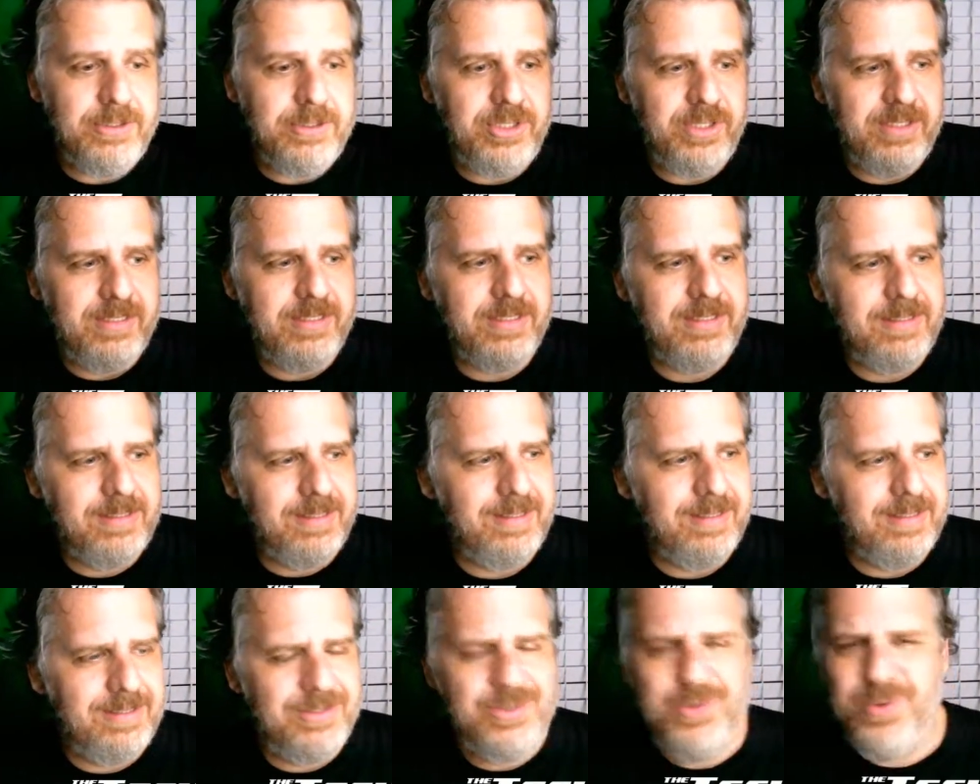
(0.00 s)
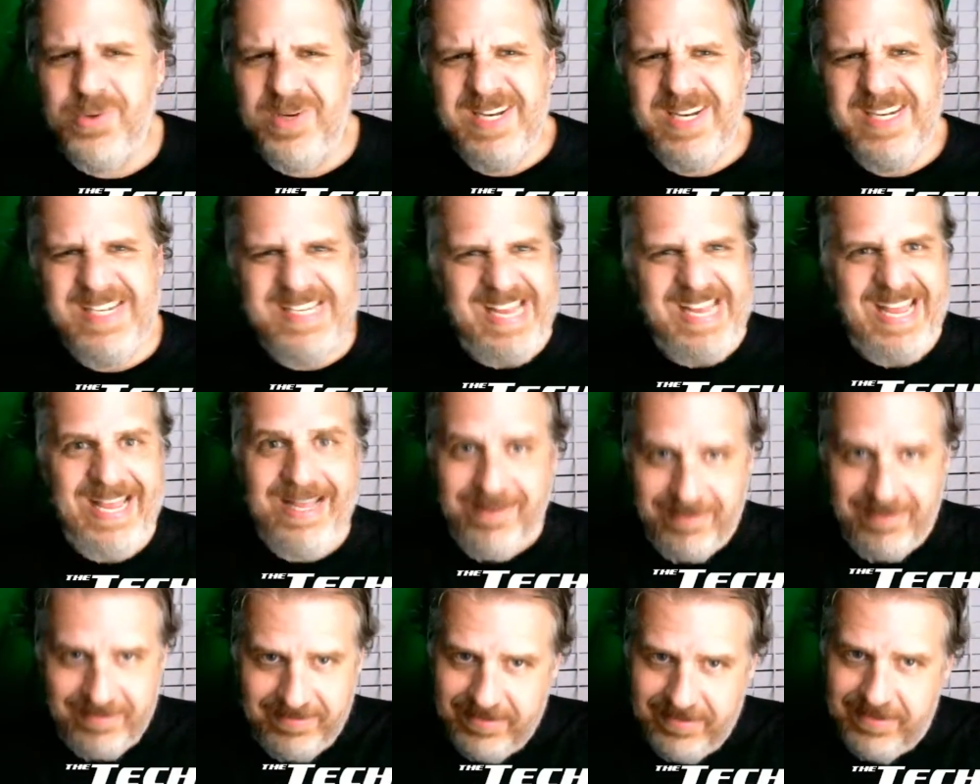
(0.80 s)
just to an
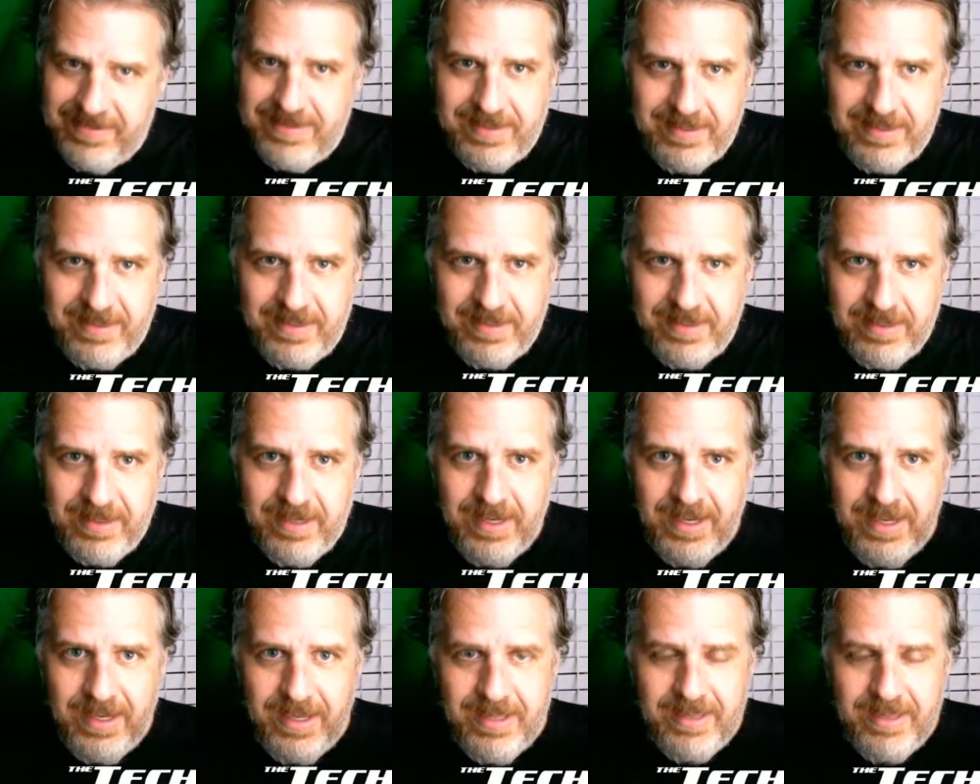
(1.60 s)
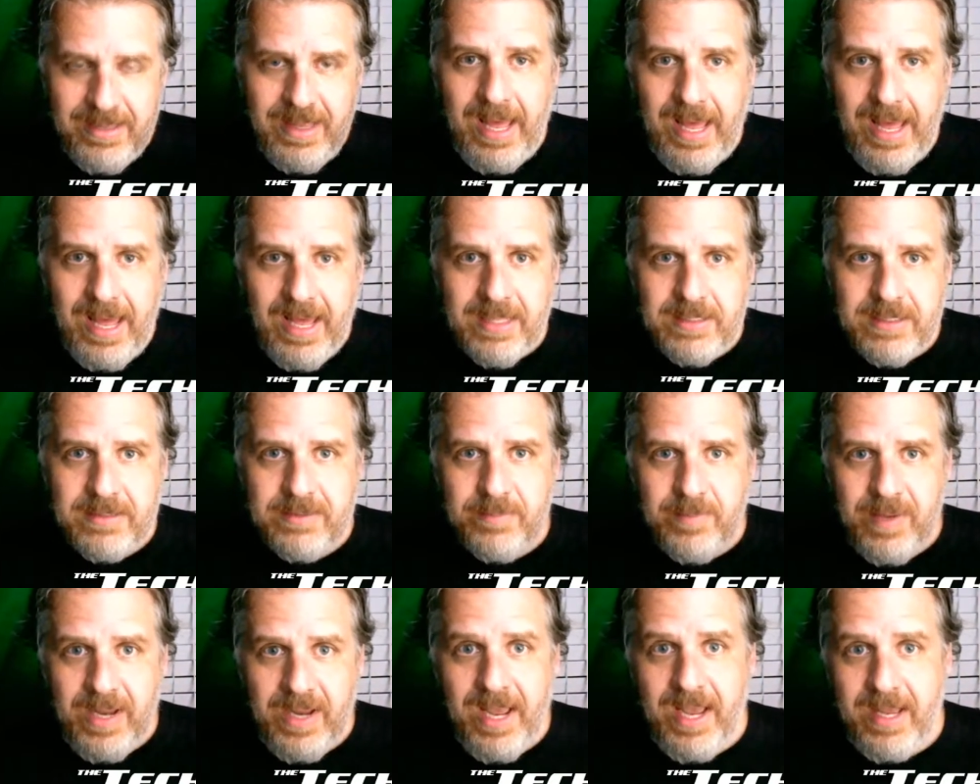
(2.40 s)
intensity that
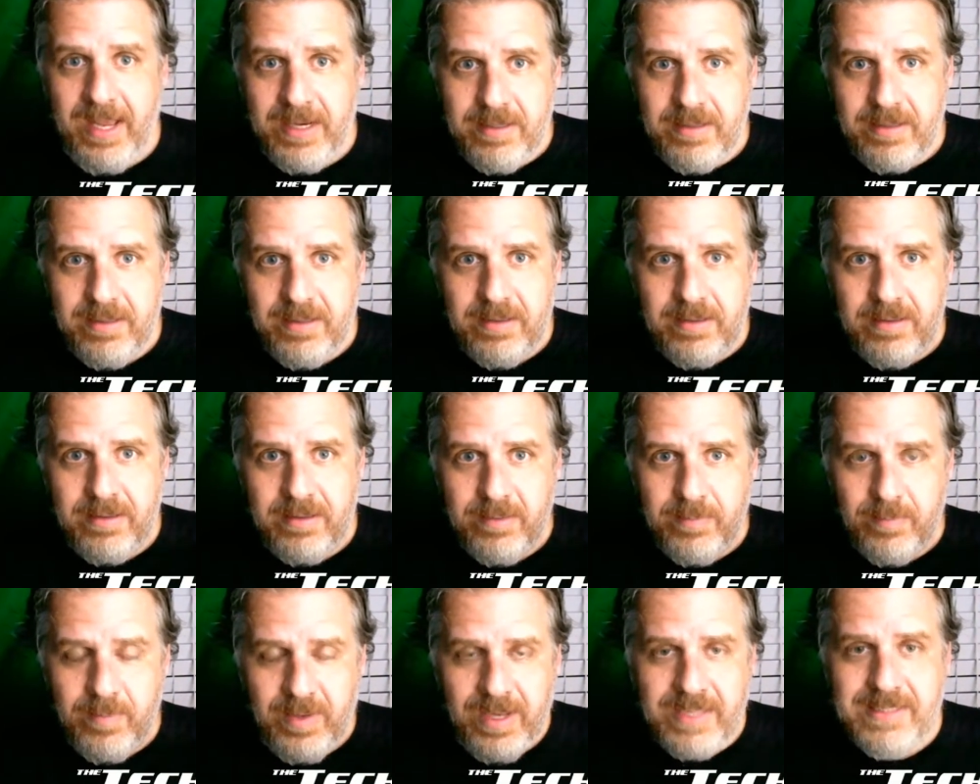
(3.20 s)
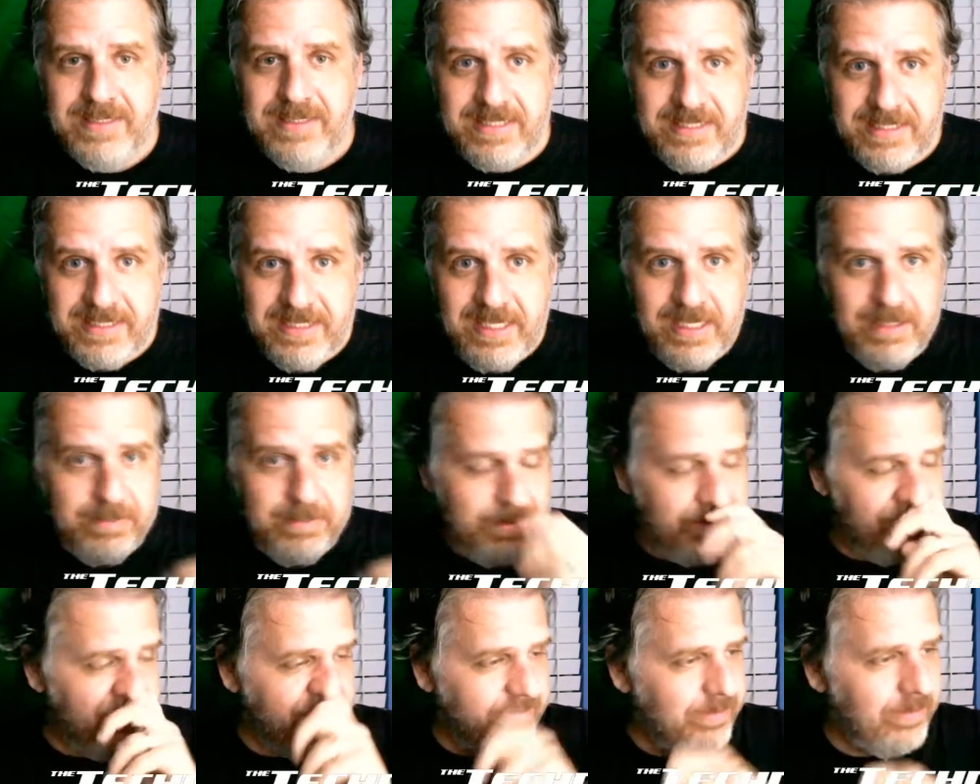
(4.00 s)
we hadn't we hadn't seen
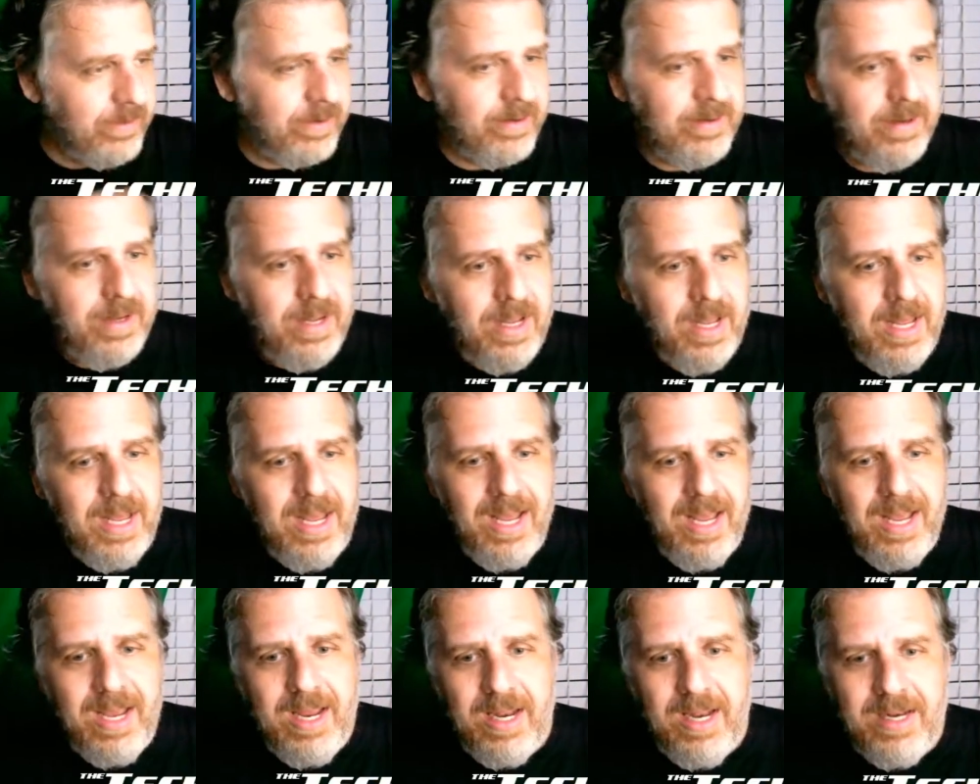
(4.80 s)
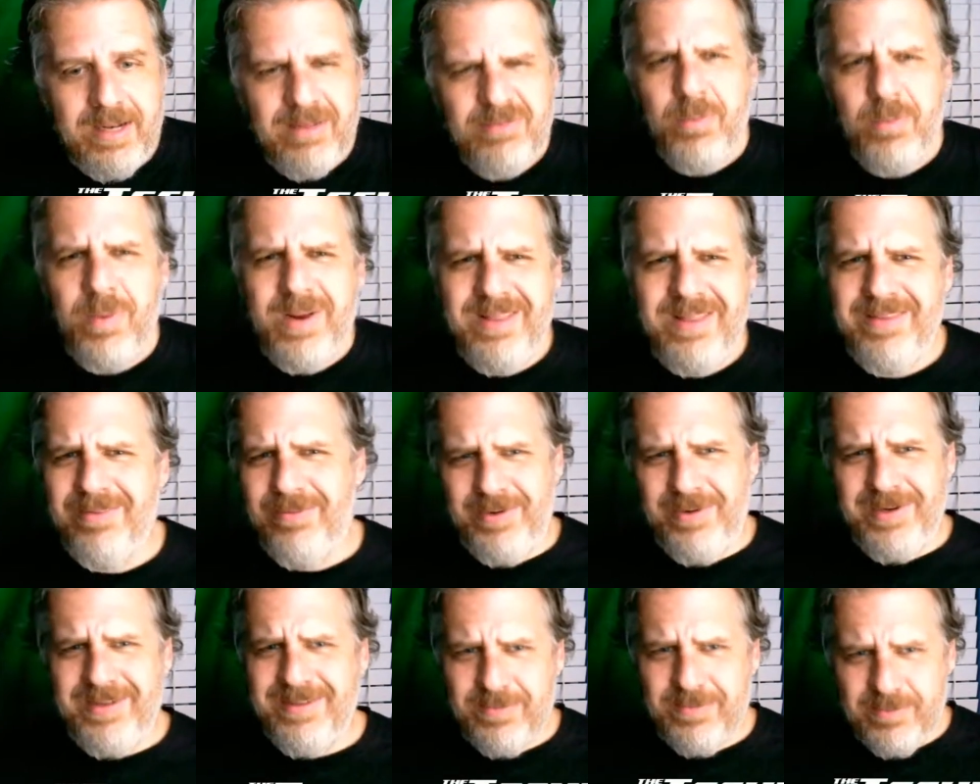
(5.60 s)
before, and it's one of the
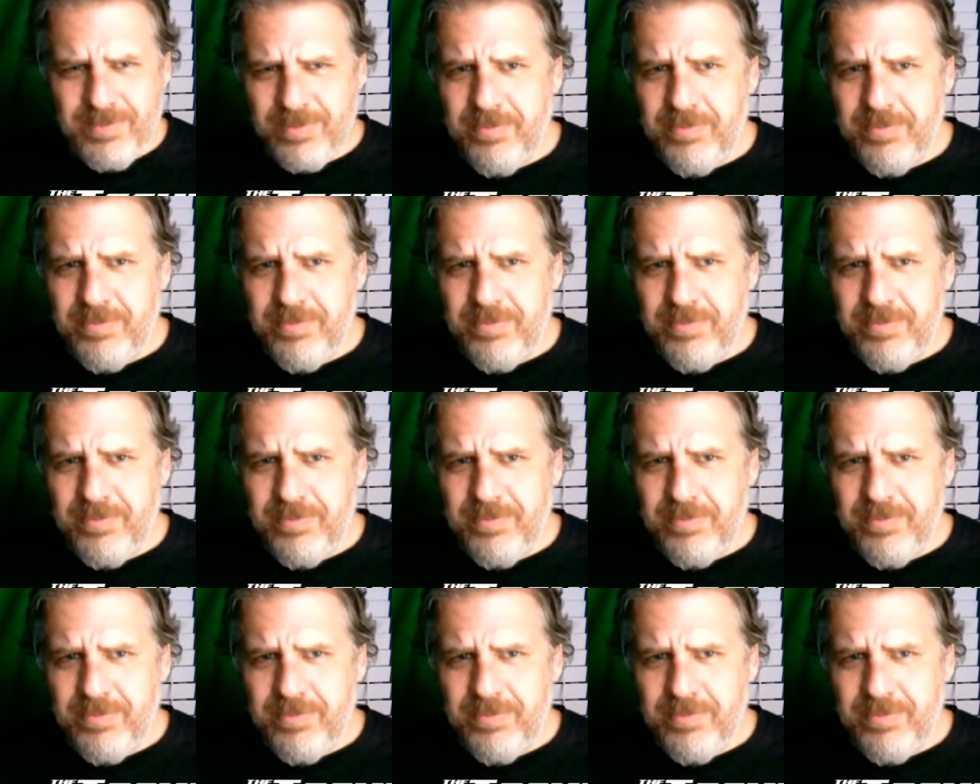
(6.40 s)
re-